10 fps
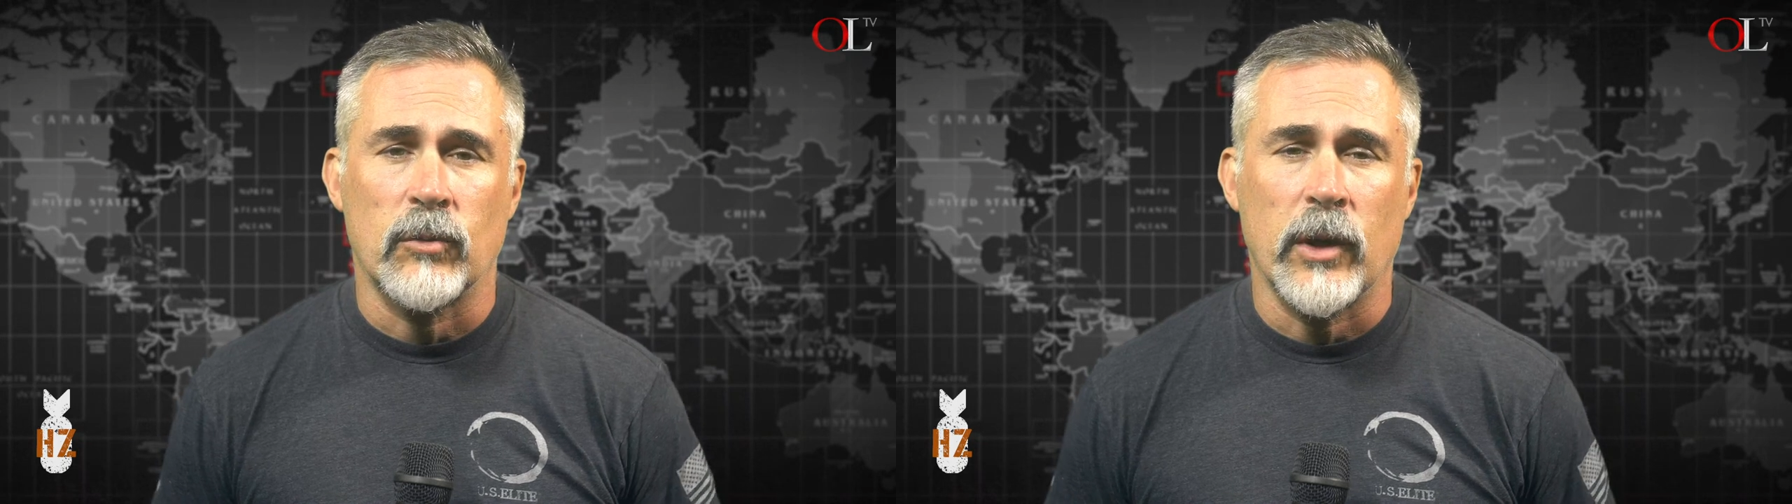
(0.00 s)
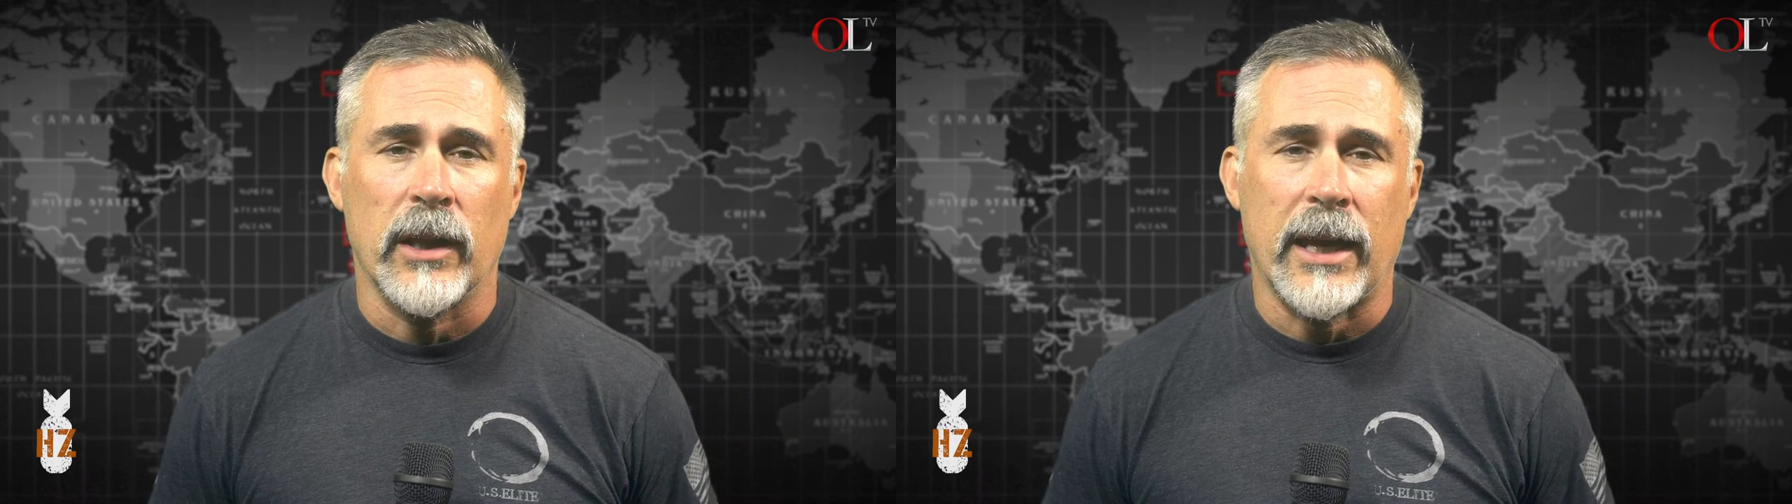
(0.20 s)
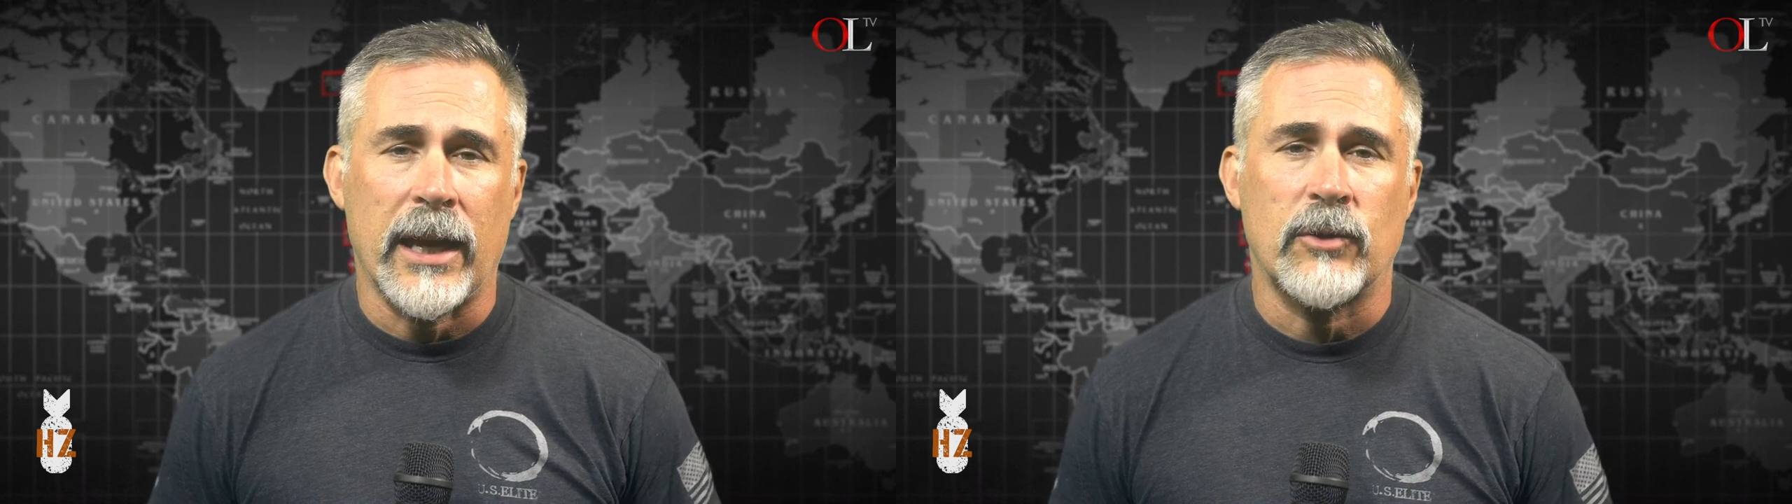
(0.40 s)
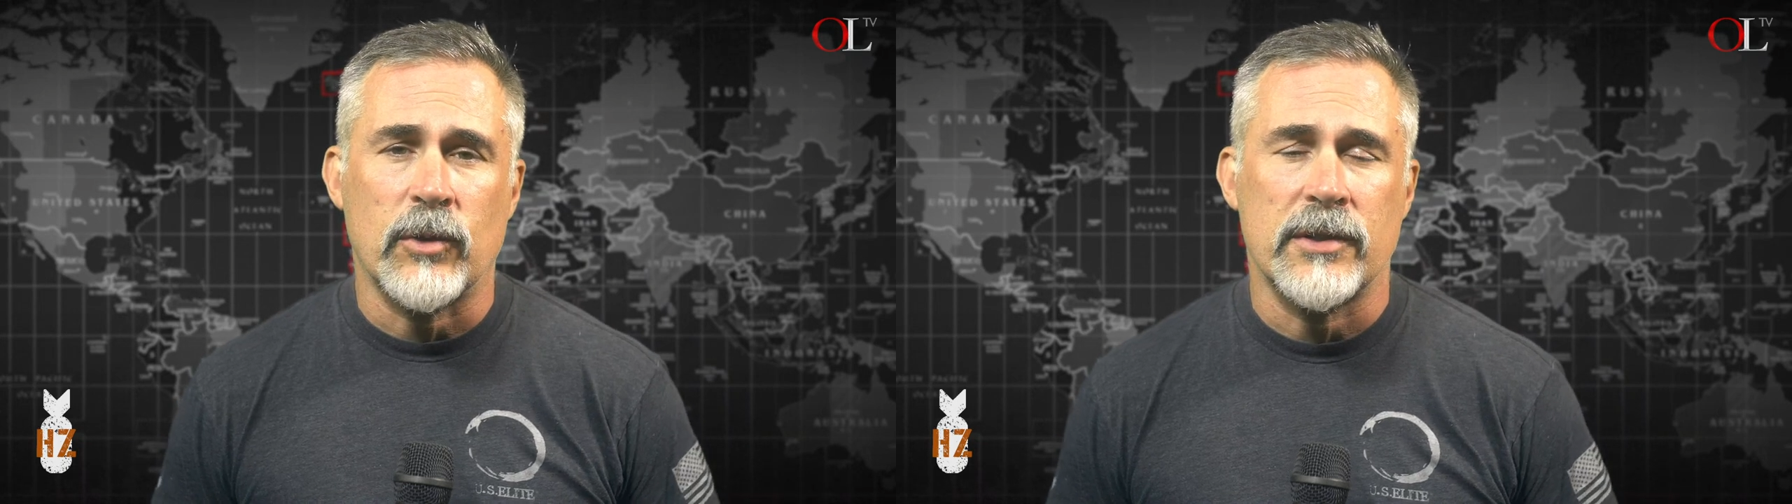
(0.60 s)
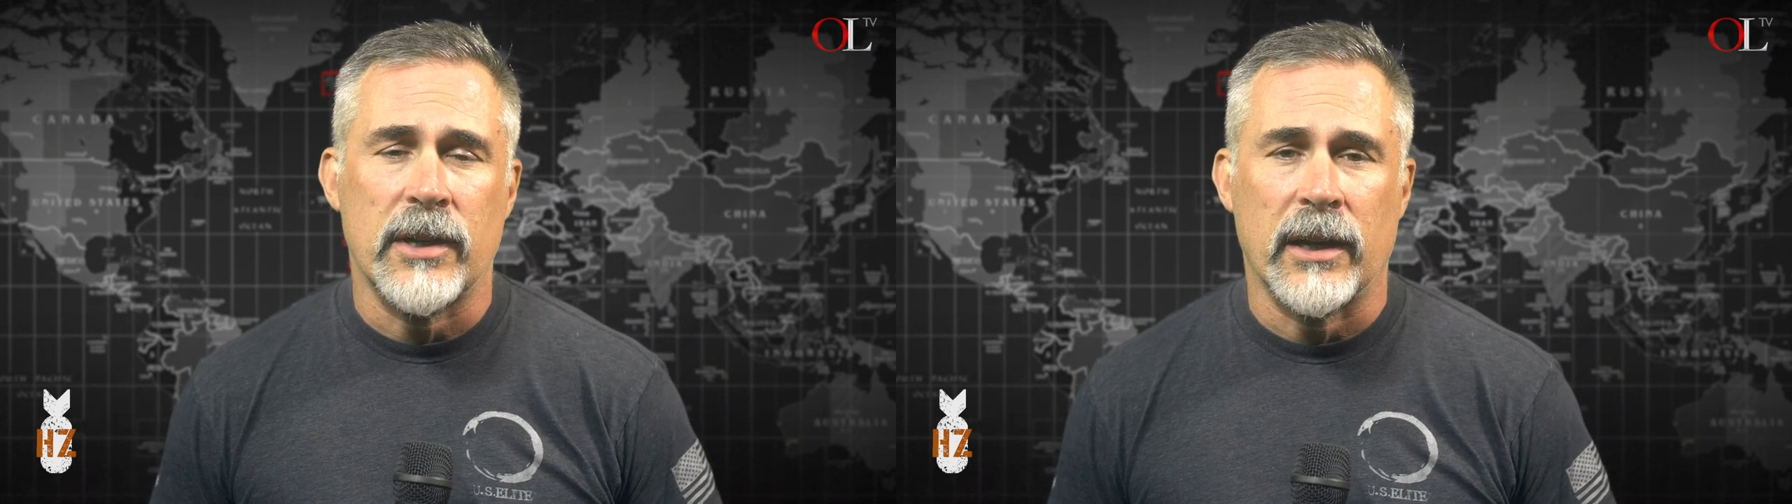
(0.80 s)
really
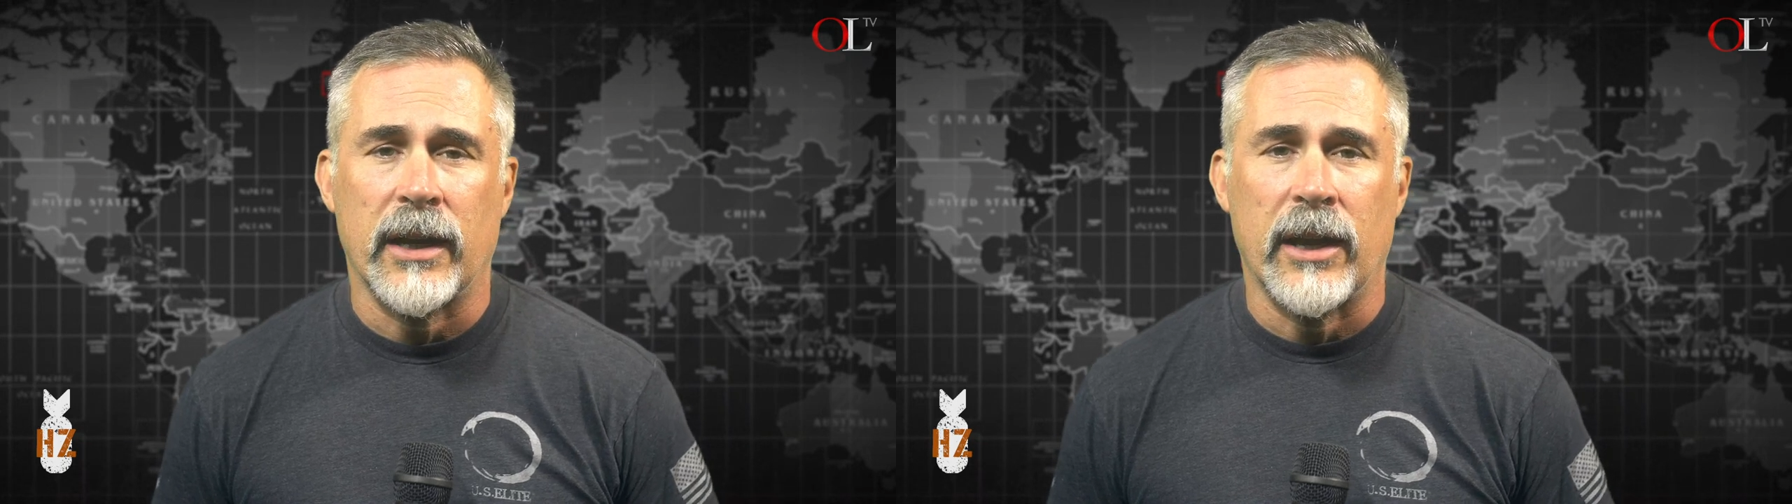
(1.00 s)
interesting